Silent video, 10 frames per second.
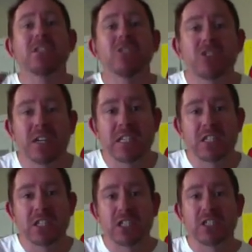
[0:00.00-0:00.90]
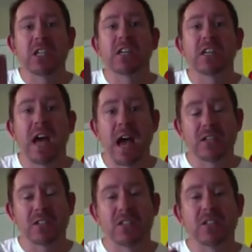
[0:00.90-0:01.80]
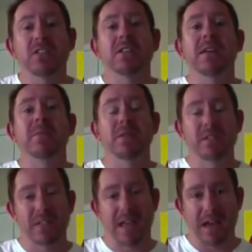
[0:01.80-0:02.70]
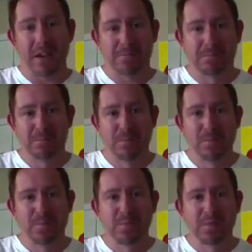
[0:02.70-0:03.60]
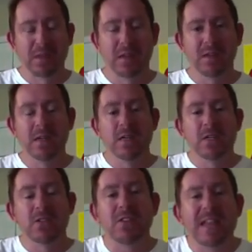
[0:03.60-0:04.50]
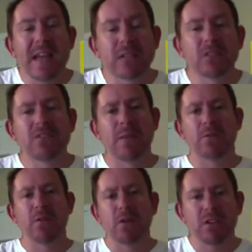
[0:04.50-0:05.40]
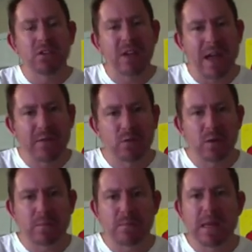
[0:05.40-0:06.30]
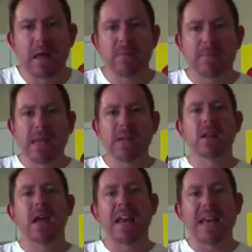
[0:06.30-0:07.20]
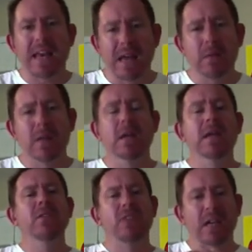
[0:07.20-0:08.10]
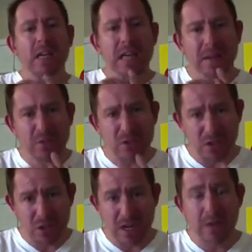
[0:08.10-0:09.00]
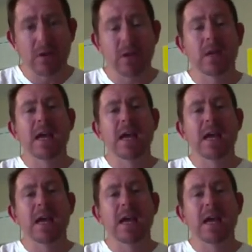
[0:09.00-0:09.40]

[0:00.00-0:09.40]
Jesus cast the demons out. So the next step, first is you have to admit it and name it. Second, you have to share it.